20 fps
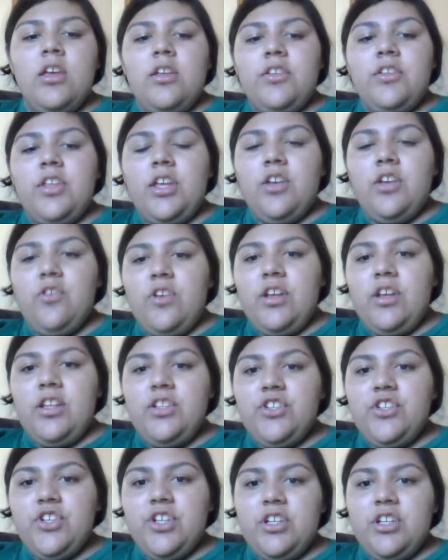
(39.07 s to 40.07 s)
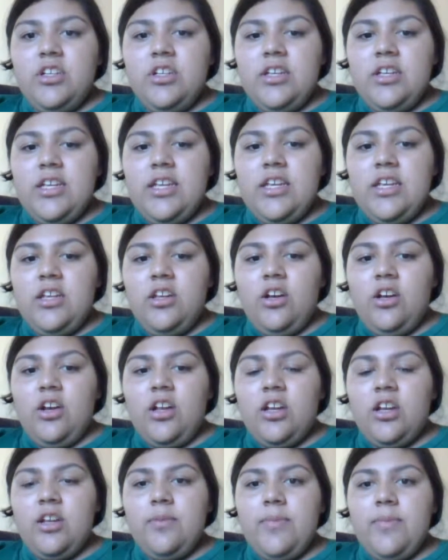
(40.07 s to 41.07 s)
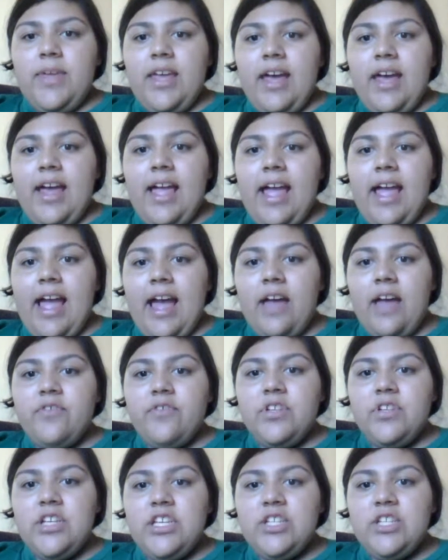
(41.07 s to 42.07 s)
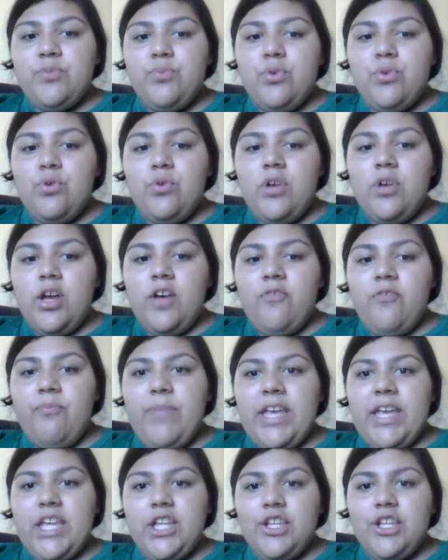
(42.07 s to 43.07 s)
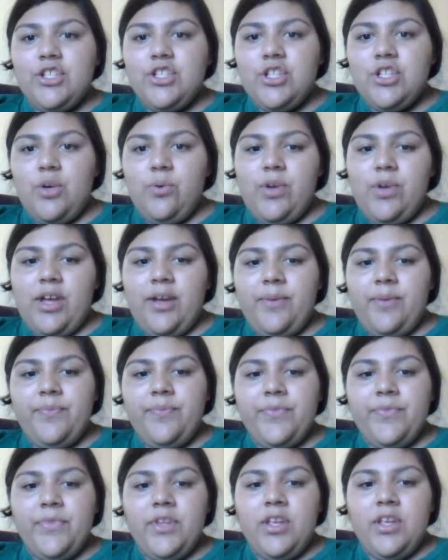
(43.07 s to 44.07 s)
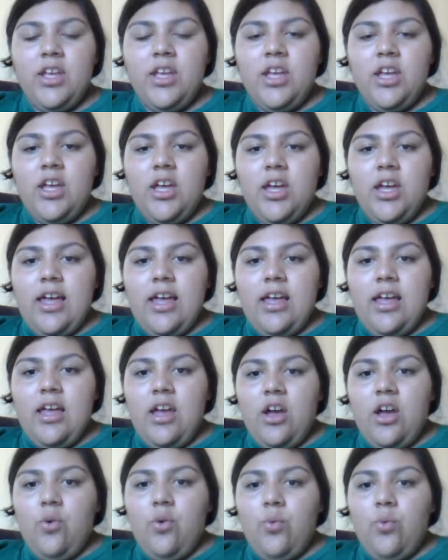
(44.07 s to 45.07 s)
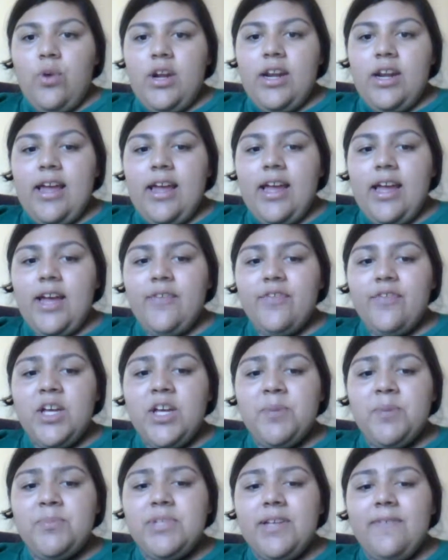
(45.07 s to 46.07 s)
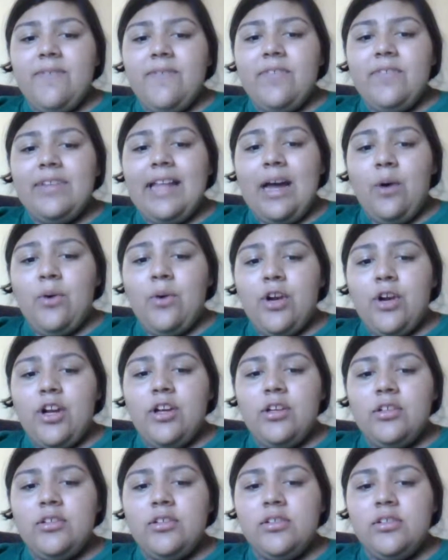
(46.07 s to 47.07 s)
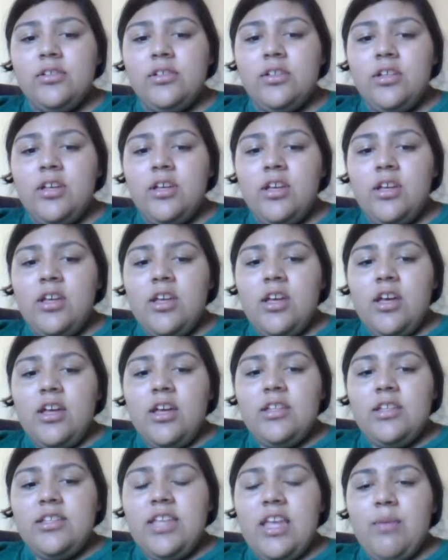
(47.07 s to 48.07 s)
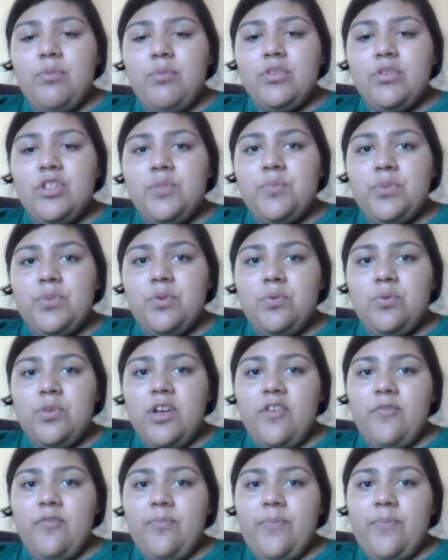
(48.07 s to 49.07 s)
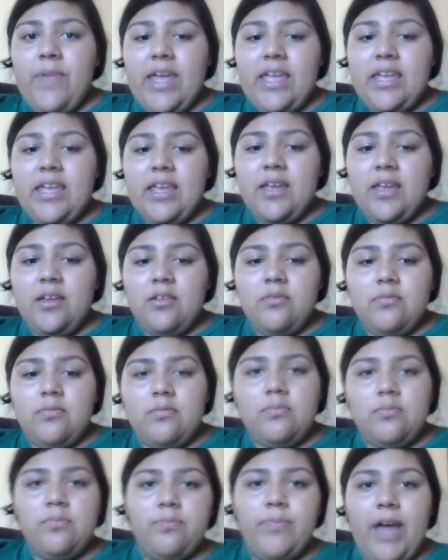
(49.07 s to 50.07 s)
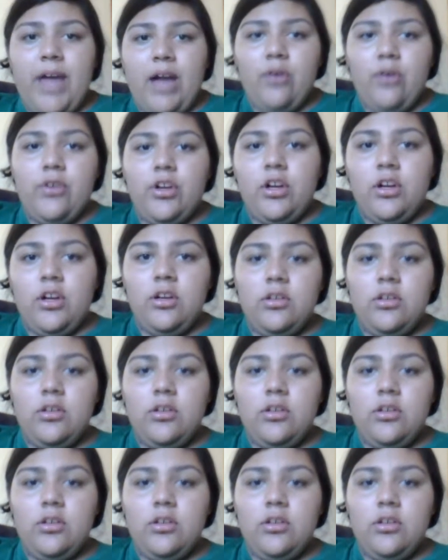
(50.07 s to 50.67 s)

The ingredients you're going to need are going to be a half teaspoon of baking soda, 1.5 cups of flour, a tablespoon of baking powder,